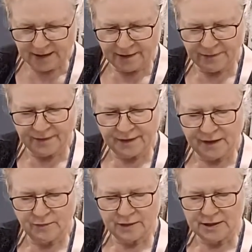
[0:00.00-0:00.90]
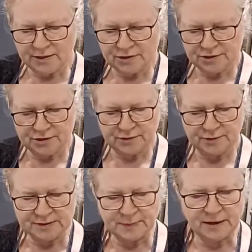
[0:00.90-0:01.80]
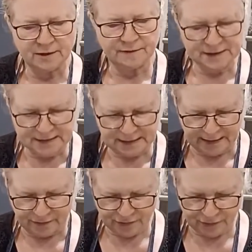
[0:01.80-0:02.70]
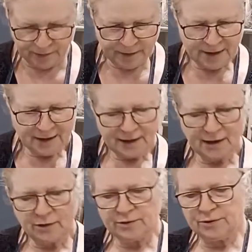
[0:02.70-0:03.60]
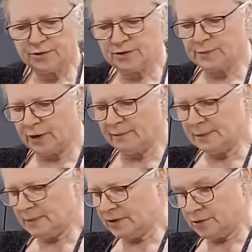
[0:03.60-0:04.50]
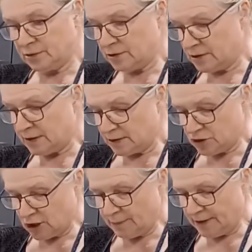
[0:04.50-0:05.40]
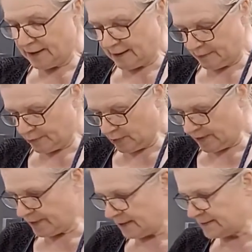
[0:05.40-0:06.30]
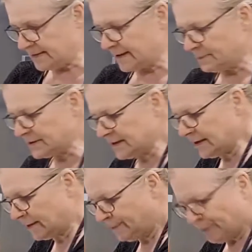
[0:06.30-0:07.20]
other thing we need to do is pick up the cilantro. Now, you could chop it up with the stems in,